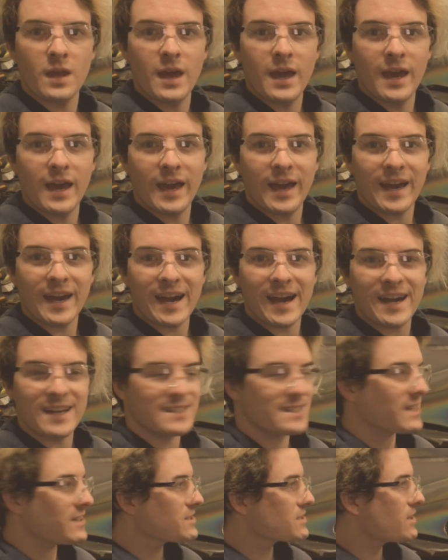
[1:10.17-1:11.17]
Hey guys,
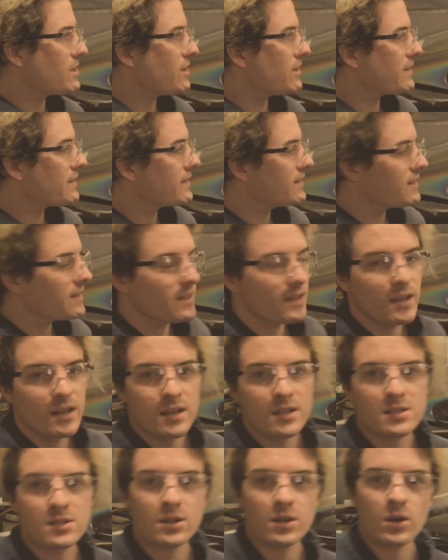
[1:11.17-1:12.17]
how's it going?
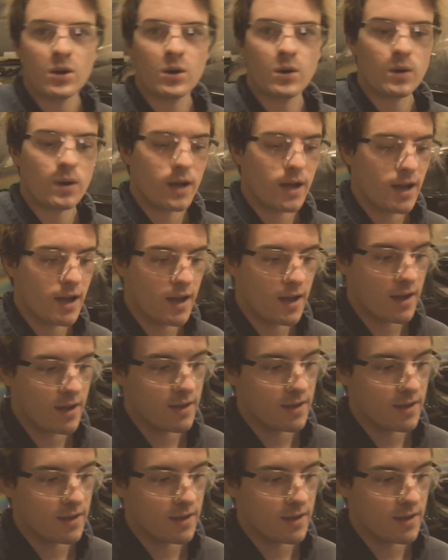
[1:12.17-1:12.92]
So